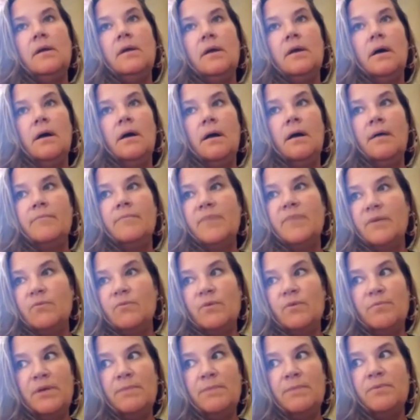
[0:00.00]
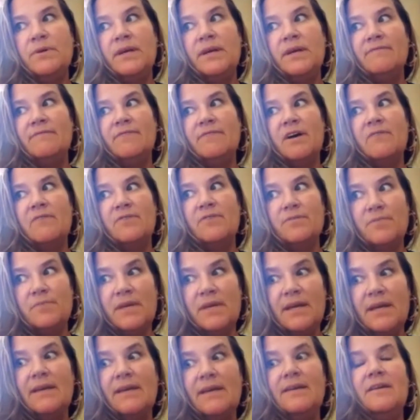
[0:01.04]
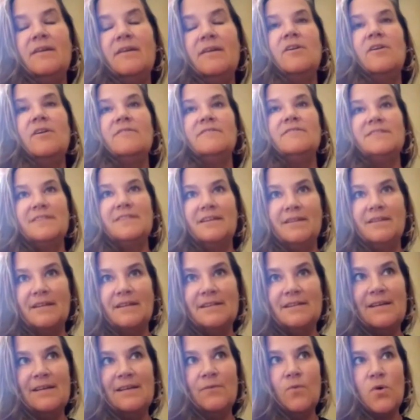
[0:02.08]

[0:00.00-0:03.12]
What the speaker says: And when people get involved with me, all of a sudden they say,